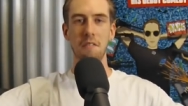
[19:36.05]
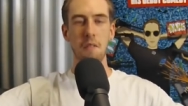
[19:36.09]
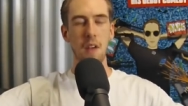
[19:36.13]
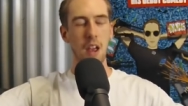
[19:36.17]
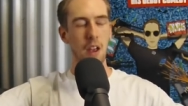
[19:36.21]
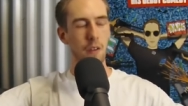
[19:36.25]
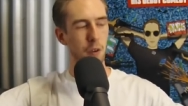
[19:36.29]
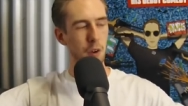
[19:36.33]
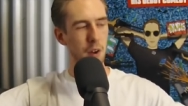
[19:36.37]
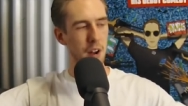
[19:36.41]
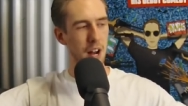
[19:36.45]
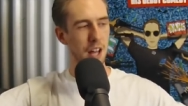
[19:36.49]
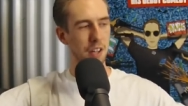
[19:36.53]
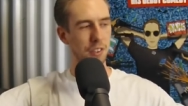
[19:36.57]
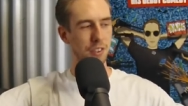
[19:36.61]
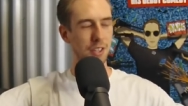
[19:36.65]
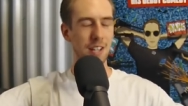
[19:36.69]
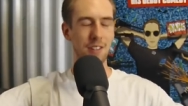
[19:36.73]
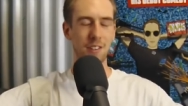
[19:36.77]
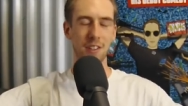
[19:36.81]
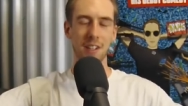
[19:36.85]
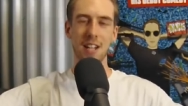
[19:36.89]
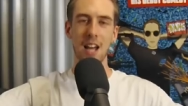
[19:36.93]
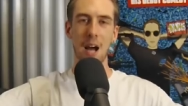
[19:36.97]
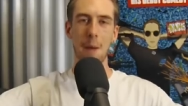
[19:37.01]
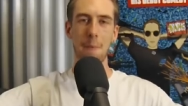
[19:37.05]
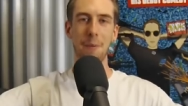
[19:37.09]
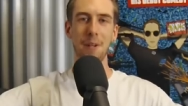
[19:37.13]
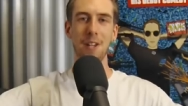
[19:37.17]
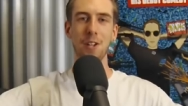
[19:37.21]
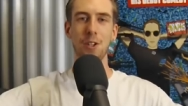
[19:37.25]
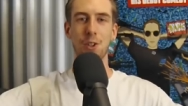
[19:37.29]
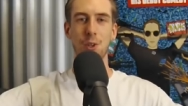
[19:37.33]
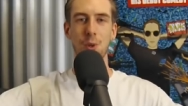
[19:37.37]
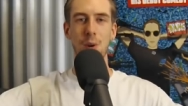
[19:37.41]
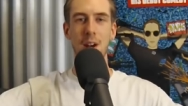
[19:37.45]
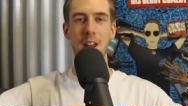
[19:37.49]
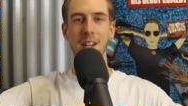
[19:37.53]
Everyone else has a couple
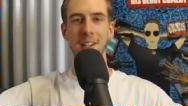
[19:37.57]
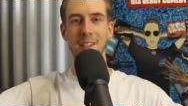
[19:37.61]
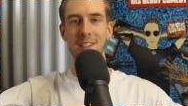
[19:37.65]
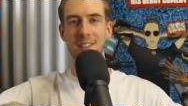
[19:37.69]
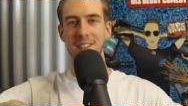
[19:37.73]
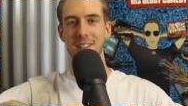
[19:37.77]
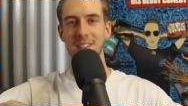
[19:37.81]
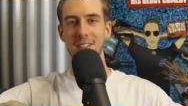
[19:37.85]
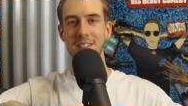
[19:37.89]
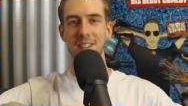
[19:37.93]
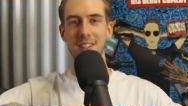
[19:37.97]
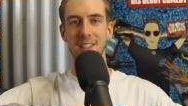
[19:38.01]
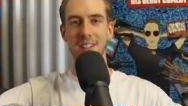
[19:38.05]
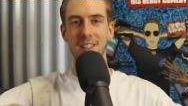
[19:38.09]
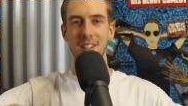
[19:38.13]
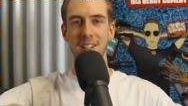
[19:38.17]
of drinks.